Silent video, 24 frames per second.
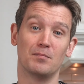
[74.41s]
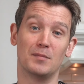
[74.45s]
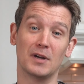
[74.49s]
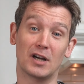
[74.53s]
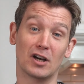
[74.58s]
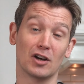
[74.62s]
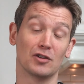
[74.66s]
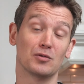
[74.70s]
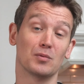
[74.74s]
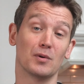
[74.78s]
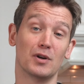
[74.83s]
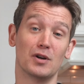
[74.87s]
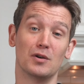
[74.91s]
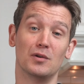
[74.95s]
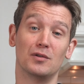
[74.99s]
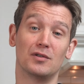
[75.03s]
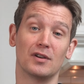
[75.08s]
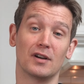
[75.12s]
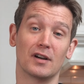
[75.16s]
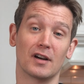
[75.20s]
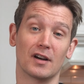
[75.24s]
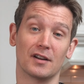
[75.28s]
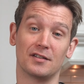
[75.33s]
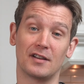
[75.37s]
Because we're
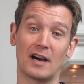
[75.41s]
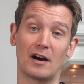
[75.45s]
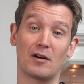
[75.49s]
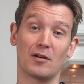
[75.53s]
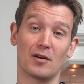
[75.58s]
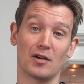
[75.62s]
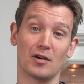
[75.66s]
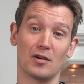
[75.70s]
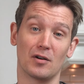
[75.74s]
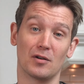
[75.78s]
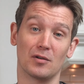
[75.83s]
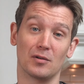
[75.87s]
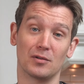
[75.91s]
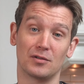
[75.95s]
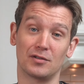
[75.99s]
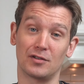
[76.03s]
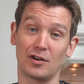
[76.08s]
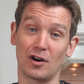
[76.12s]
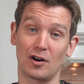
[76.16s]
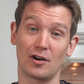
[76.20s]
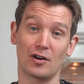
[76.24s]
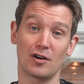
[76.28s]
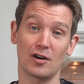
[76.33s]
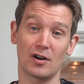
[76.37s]
using a sourdough
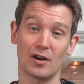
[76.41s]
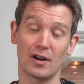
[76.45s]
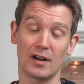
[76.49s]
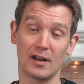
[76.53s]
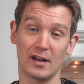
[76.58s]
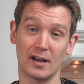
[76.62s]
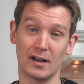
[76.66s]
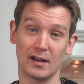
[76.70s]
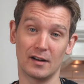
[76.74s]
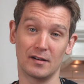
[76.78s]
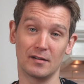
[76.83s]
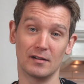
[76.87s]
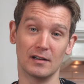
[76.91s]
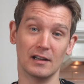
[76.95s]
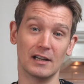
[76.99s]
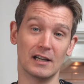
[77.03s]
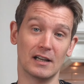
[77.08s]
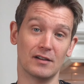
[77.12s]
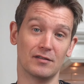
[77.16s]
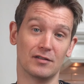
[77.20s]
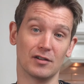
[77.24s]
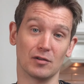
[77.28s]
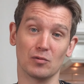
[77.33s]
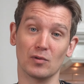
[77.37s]
starter, it
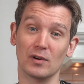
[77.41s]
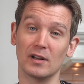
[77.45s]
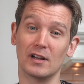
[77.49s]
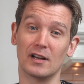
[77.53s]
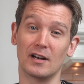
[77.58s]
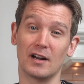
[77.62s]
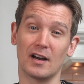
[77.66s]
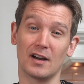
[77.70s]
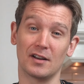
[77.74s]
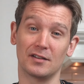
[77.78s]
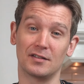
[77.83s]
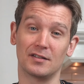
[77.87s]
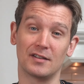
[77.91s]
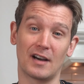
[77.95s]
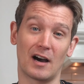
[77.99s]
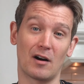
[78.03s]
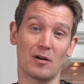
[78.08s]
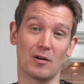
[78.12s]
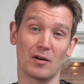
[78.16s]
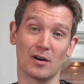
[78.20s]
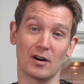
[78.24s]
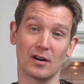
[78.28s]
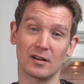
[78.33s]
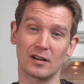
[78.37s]
leaves a really nice
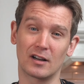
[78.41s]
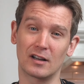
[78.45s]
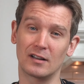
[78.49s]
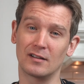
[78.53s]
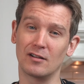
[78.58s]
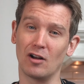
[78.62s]
sour,